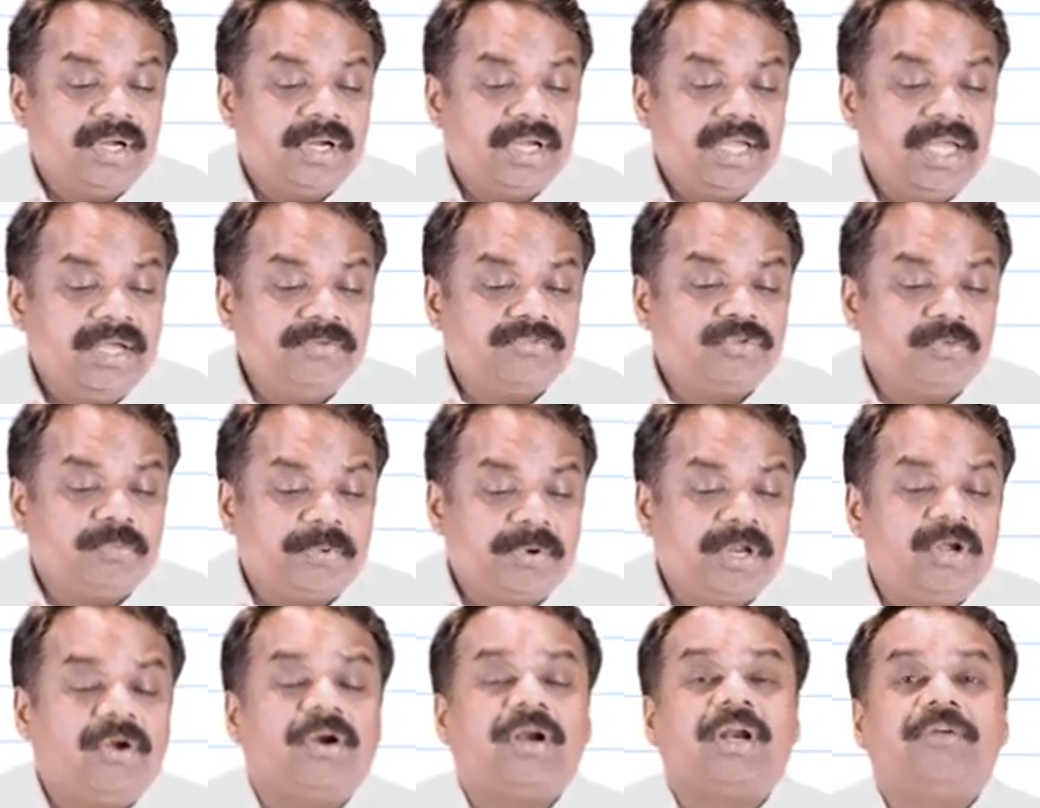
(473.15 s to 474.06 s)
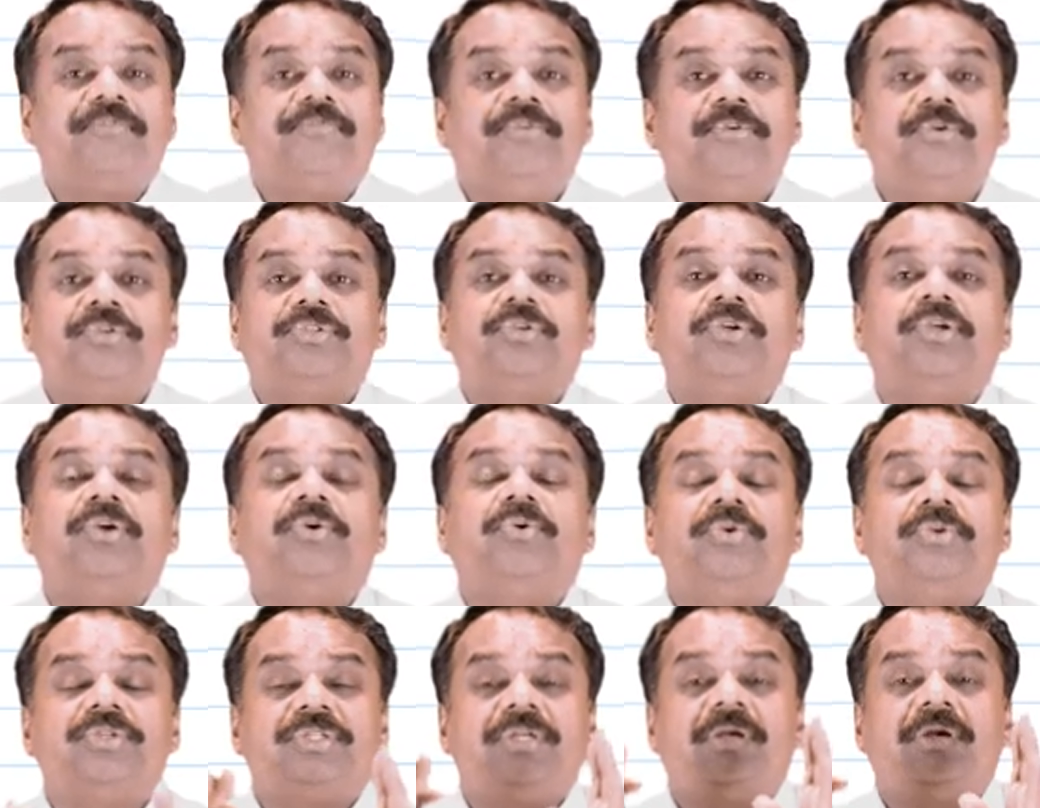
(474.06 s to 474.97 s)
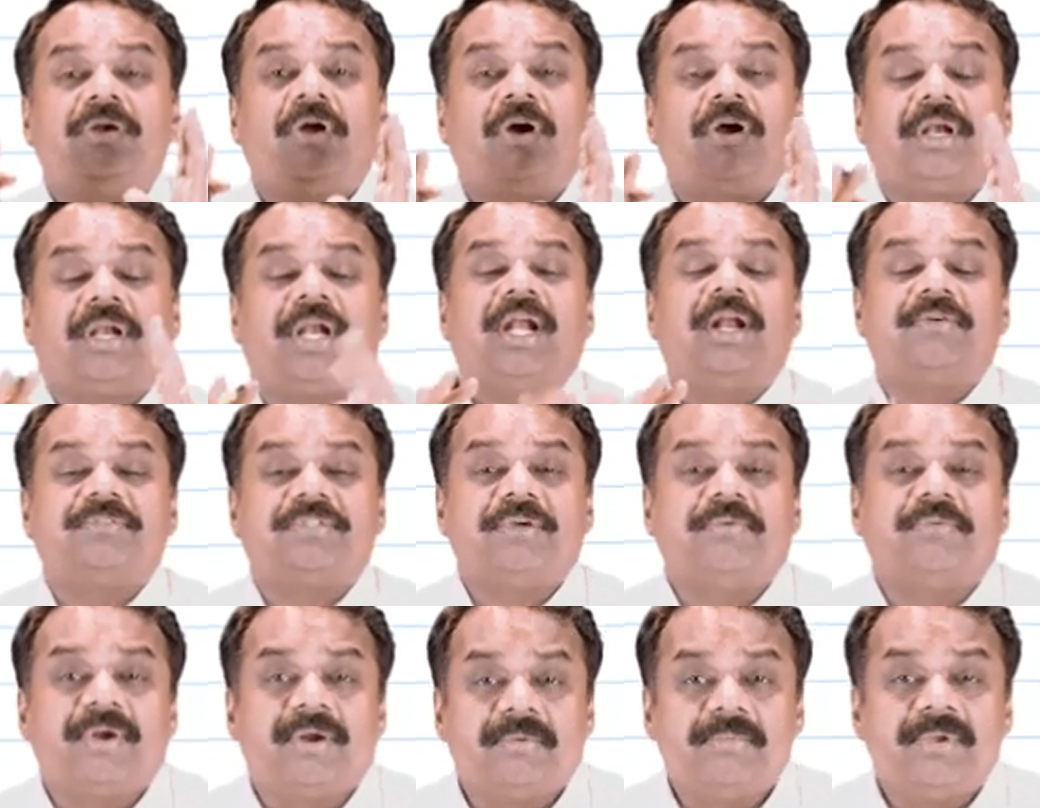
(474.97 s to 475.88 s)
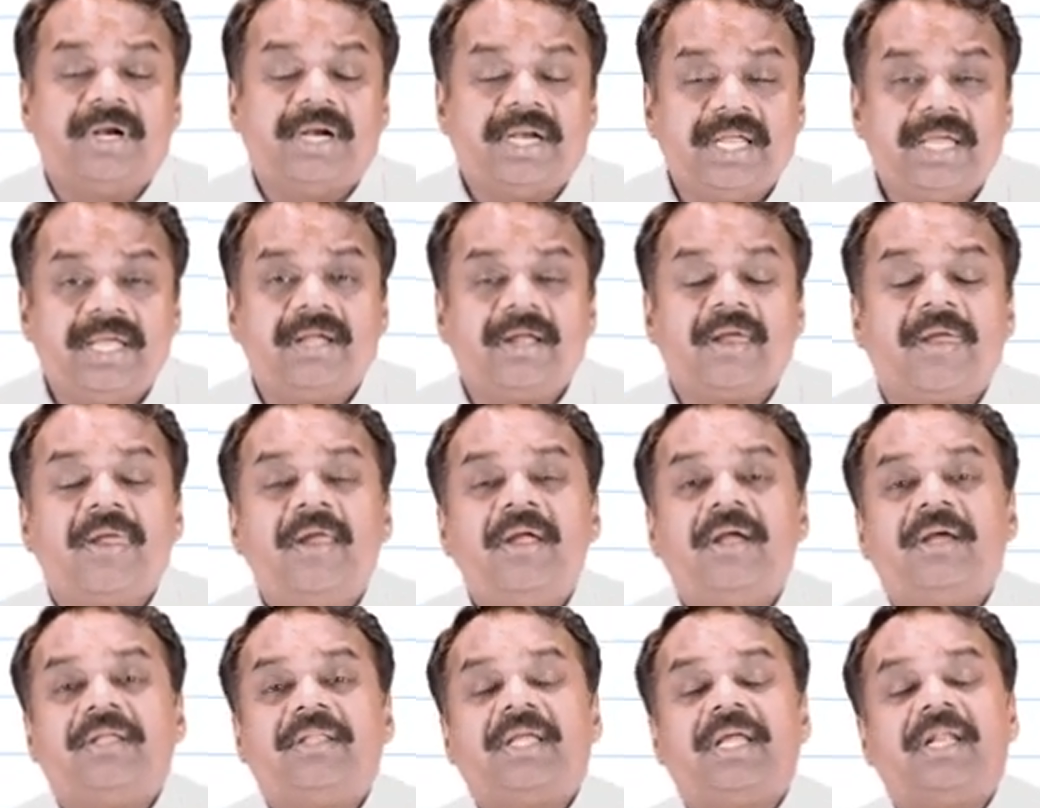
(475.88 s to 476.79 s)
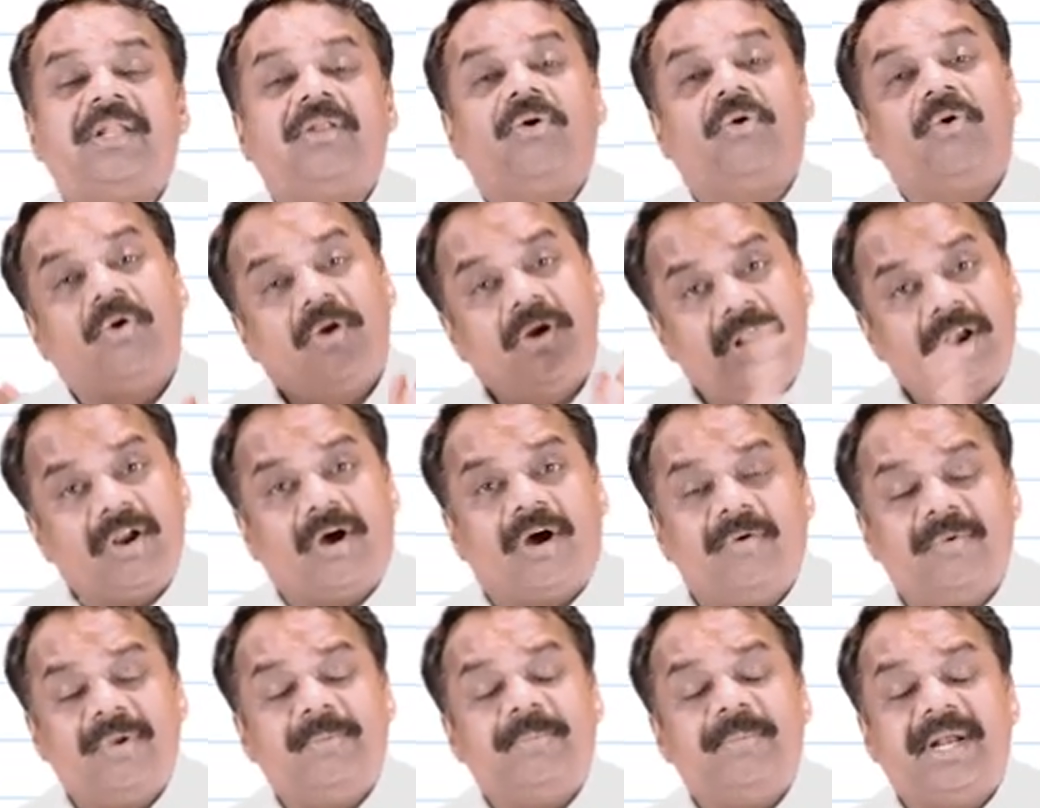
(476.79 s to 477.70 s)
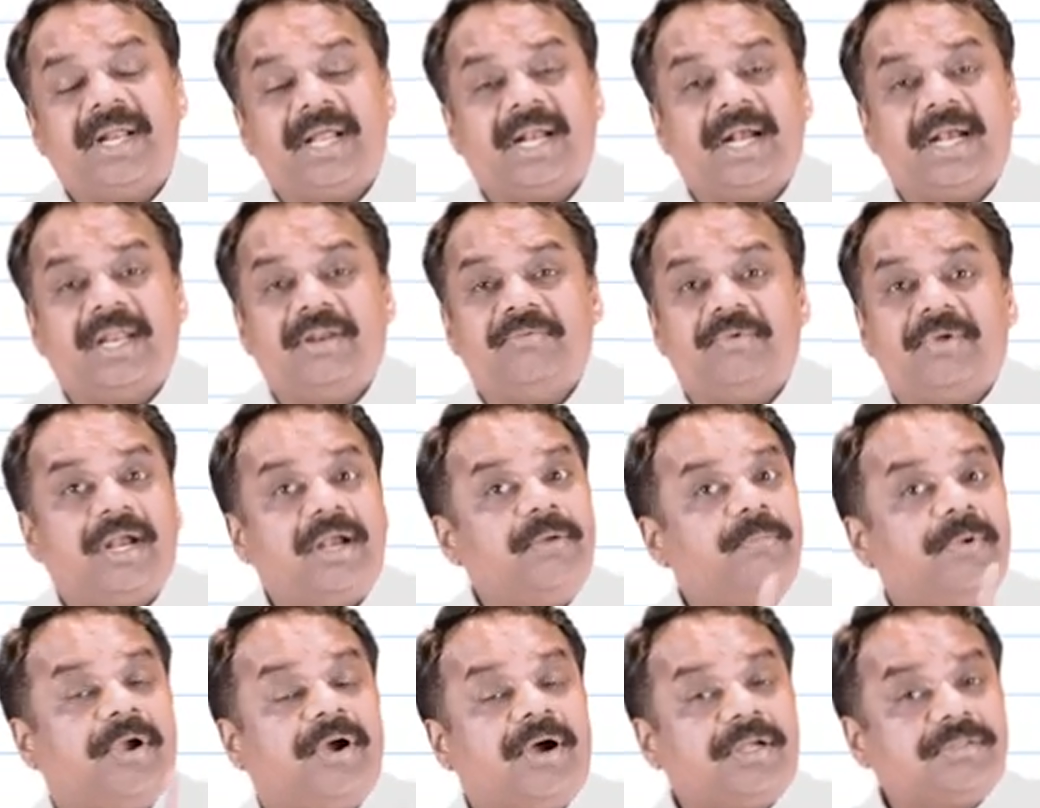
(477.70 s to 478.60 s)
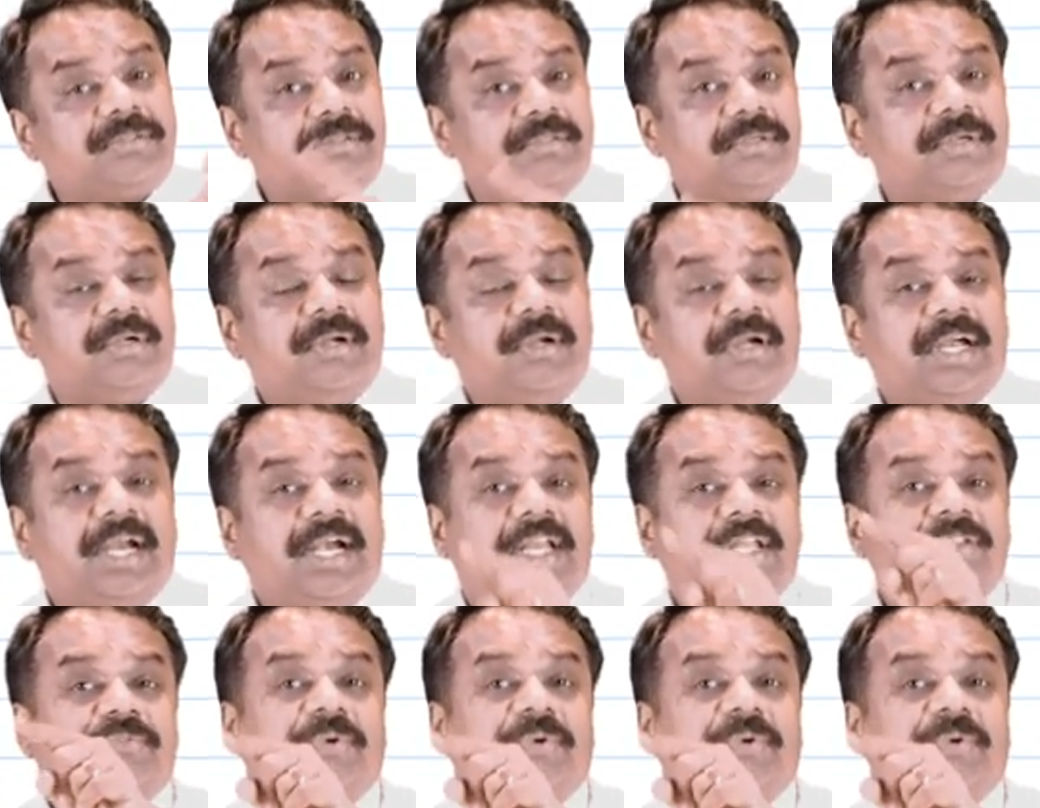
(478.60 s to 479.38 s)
If Supreme Court refused to use doctrine of severability, then the whole law will be declared invalid because it is